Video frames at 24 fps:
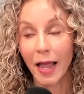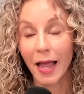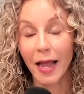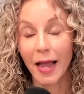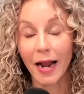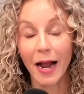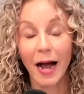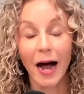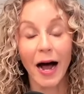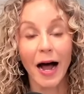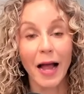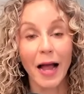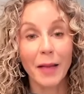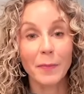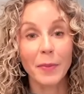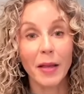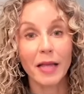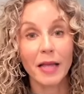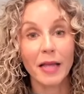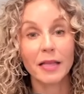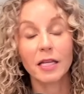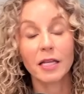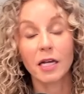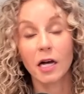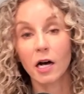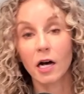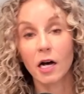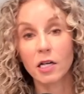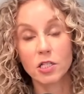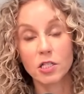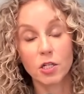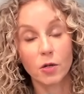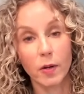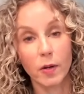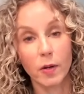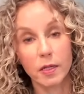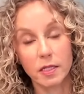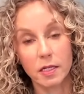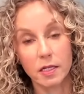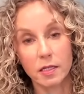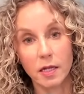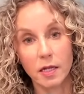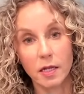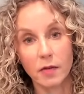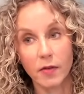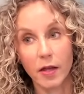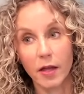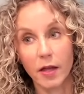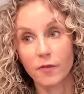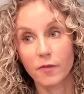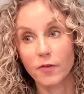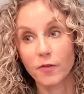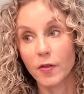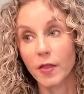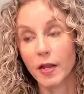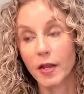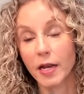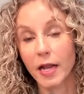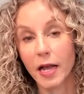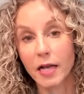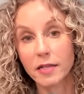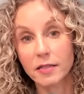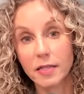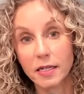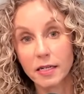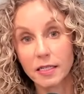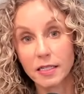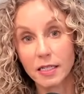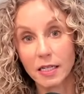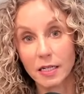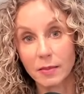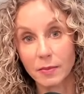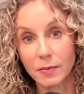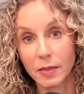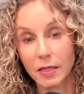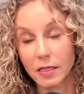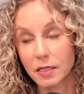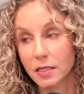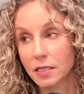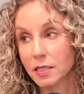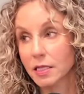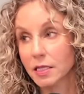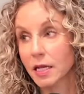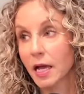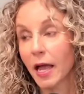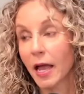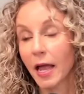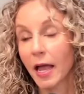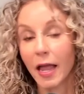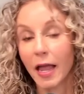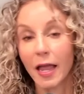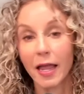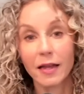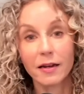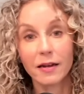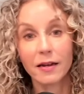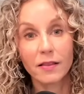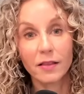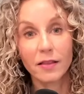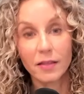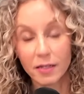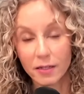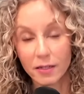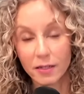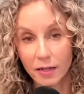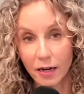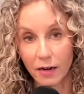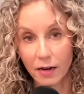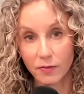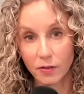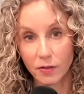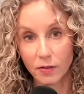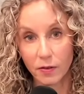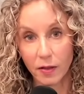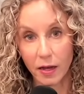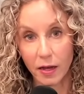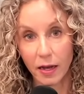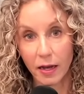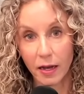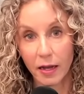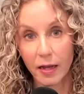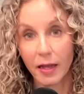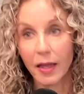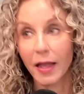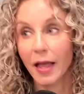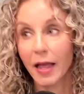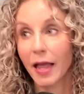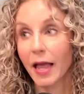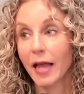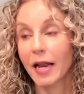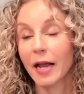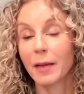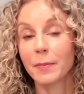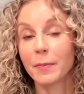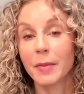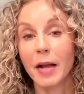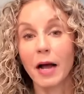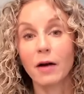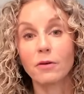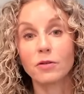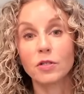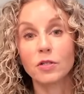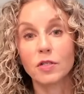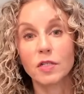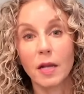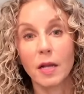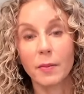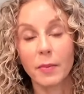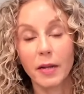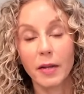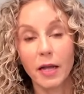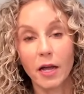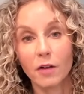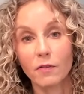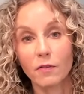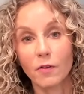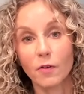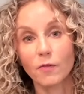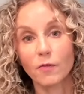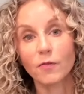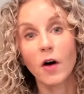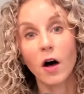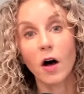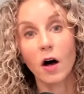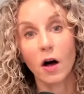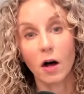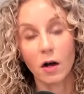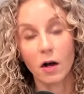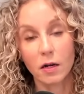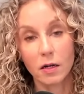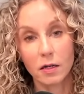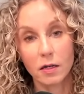And I paid the consequences of it for the next 18 months and the year after that. And I'm now just coming out of a fog.